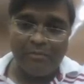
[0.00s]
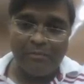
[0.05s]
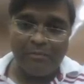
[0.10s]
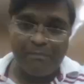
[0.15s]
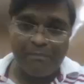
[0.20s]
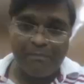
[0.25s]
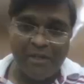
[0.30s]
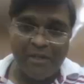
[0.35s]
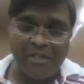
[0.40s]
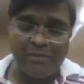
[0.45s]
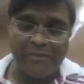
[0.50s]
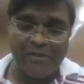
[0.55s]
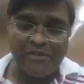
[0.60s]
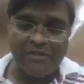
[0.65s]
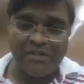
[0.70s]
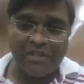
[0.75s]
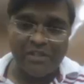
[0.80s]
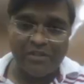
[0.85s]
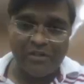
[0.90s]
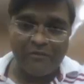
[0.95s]
the
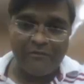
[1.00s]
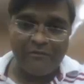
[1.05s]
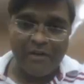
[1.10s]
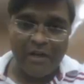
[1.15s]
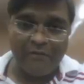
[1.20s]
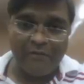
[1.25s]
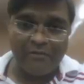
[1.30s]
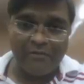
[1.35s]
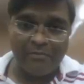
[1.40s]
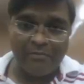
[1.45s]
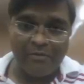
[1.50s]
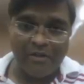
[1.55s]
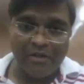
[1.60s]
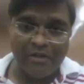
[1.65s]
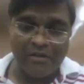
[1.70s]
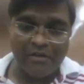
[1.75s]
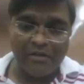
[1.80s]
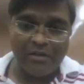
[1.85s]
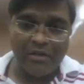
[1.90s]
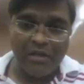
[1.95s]
principal section of half wave
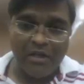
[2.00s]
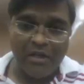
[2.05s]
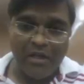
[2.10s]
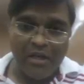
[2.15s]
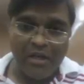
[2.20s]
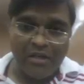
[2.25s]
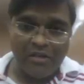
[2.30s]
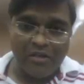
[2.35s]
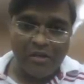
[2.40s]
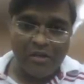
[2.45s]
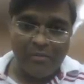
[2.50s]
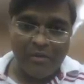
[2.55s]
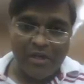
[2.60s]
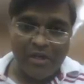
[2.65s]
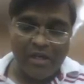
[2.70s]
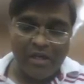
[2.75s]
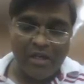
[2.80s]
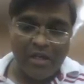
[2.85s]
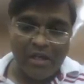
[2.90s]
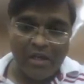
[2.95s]
plate. It will
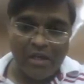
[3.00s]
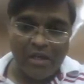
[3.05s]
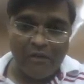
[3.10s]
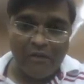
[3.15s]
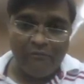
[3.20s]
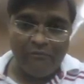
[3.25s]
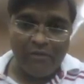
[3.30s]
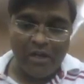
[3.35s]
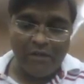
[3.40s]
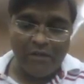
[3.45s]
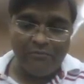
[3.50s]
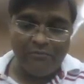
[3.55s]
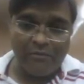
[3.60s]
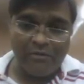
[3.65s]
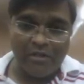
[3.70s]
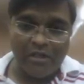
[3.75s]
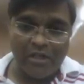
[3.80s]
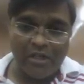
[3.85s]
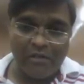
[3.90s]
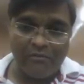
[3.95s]
make an angle of
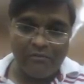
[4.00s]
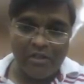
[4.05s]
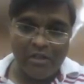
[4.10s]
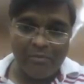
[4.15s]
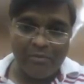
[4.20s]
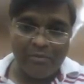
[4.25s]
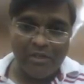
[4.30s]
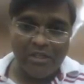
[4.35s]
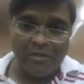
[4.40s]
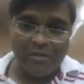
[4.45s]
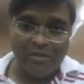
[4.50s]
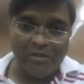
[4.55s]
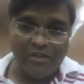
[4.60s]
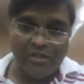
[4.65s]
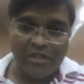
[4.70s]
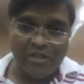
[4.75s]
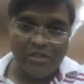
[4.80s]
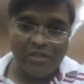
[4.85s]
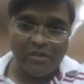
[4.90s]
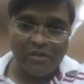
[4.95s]
150 degree with the
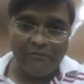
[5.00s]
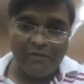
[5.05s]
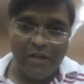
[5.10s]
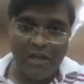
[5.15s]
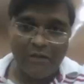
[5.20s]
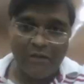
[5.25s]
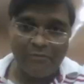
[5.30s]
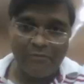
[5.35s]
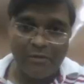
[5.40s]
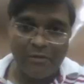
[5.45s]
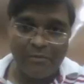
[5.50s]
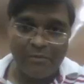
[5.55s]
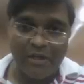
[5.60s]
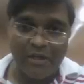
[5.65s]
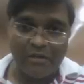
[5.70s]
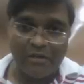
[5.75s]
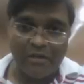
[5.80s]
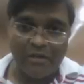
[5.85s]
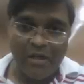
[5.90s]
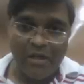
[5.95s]
principal section of half wave
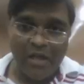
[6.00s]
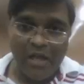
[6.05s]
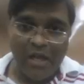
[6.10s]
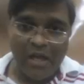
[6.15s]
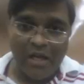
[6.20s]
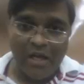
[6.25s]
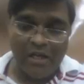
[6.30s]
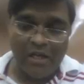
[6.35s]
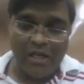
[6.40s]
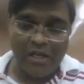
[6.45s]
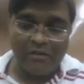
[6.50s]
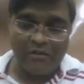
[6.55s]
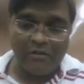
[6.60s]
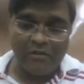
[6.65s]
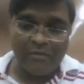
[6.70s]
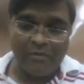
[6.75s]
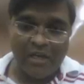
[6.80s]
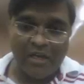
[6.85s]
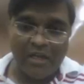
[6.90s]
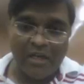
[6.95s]
plate, and
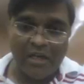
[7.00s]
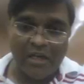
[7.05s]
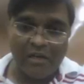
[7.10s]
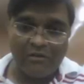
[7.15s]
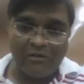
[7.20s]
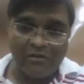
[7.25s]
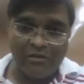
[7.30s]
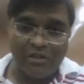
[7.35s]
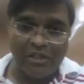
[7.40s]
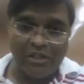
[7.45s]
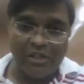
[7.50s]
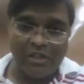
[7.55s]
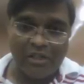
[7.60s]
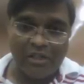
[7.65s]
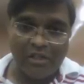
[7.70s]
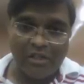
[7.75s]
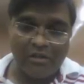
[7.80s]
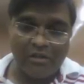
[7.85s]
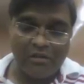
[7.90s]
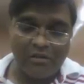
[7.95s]
it will make an angle of 30
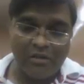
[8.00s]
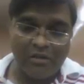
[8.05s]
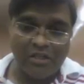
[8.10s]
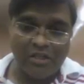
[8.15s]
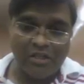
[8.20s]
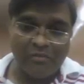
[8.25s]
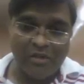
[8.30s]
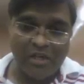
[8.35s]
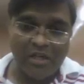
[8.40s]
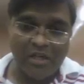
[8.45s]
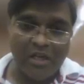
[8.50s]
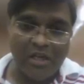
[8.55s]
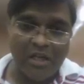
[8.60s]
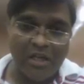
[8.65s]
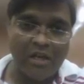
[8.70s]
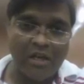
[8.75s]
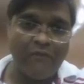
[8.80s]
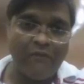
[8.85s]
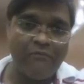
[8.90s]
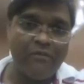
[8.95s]
degree. Right, it is making
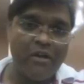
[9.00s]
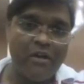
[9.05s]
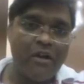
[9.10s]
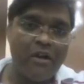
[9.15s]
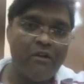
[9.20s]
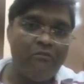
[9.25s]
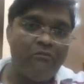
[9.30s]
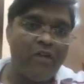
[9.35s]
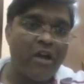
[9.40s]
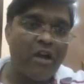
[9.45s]
an angle of